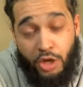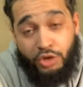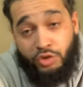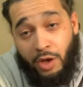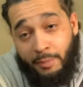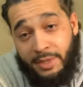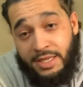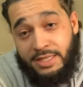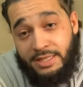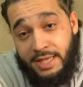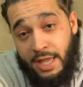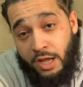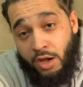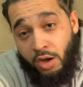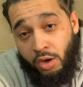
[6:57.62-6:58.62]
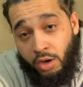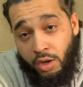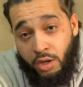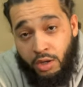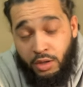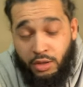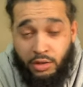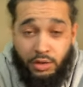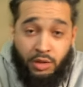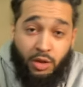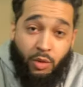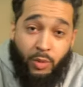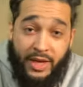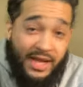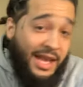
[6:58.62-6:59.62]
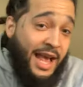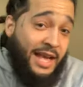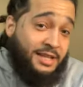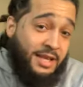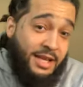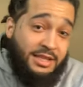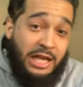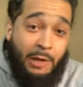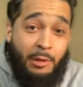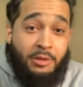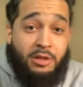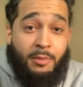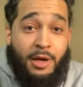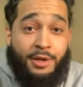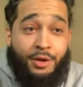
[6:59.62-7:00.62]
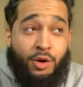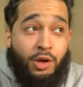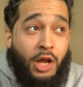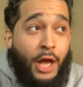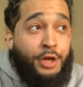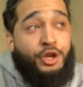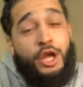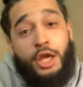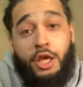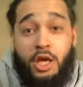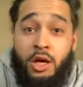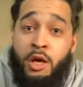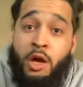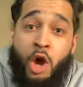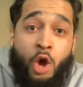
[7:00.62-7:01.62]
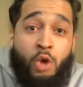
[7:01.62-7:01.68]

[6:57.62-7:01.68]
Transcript: So I'm in the cell. The weak ass niggas come up to my door like, nigga,